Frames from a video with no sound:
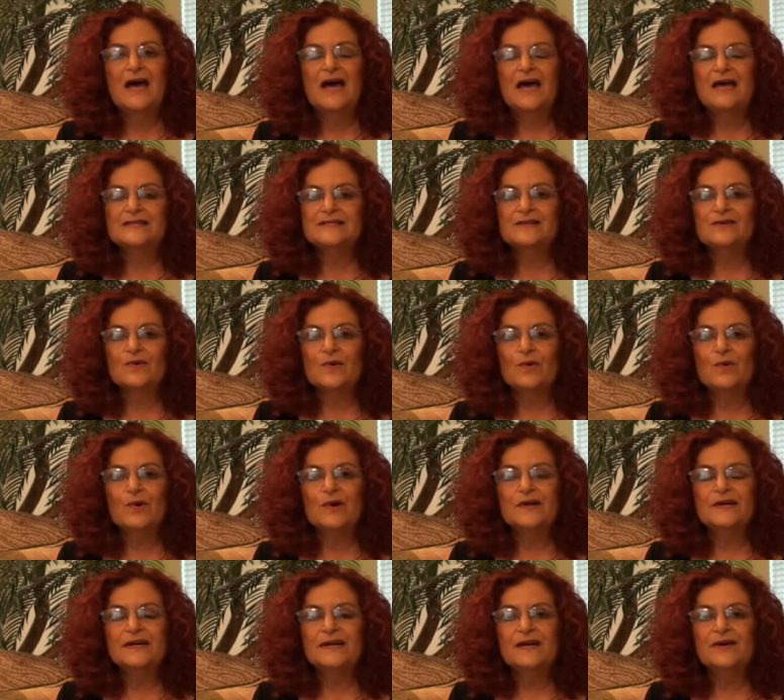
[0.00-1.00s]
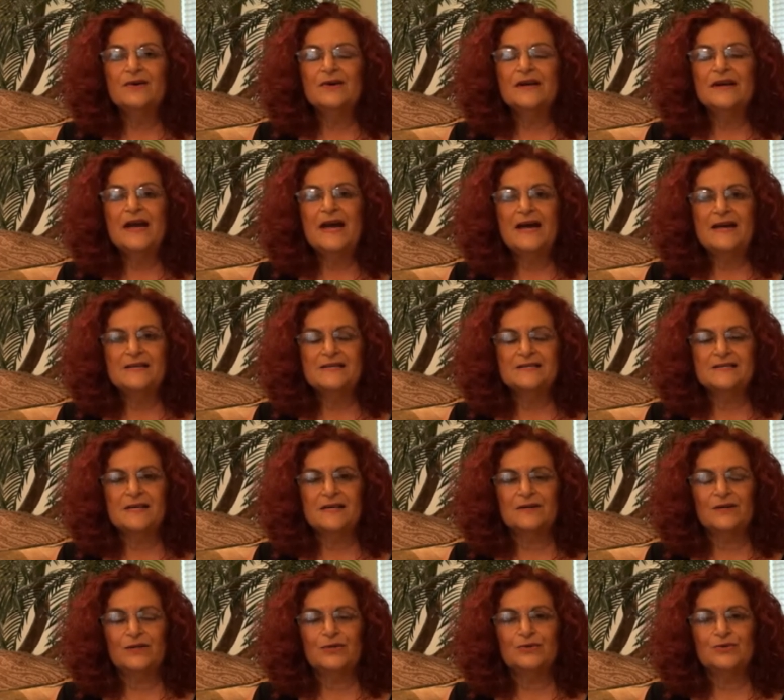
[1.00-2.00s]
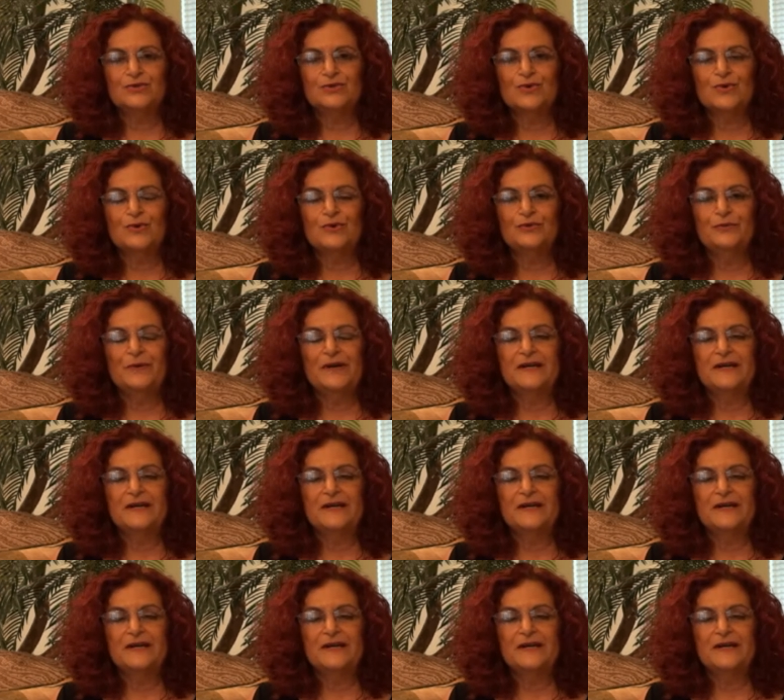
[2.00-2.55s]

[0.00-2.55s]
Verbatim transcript: as an ordinary asset controlled